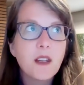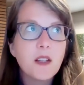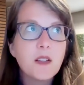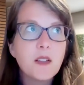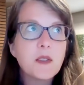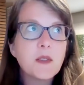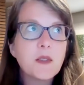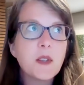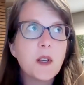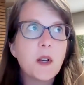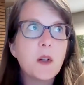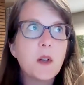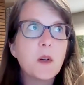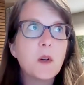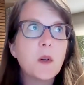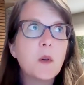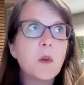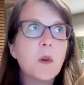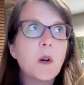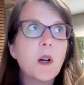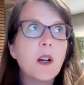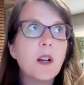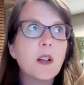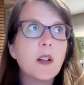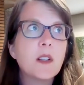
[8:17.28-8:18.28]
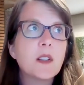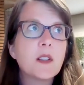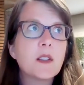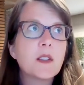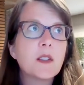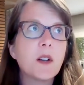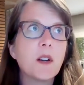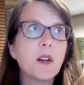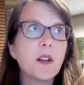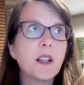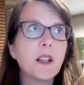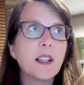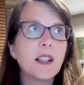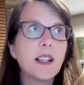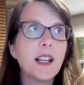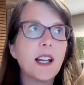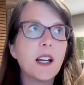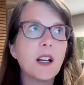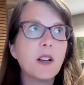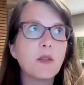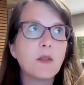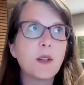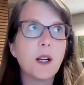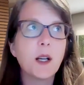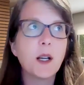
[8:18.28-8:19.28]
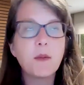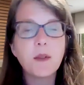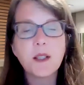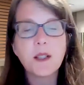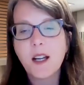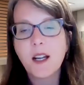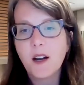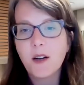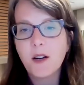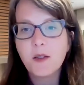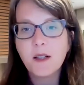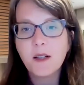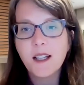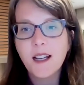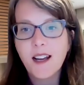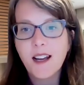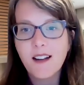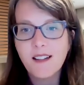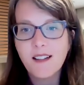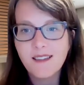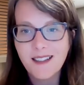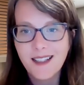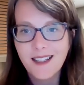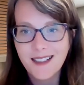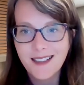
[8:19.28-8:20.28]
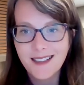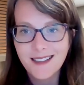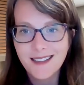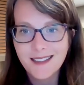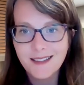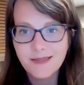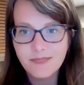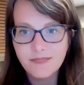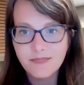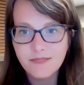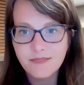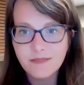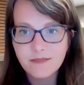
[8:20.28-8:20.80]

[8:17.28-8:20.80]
So starting that, right, we already outlined it,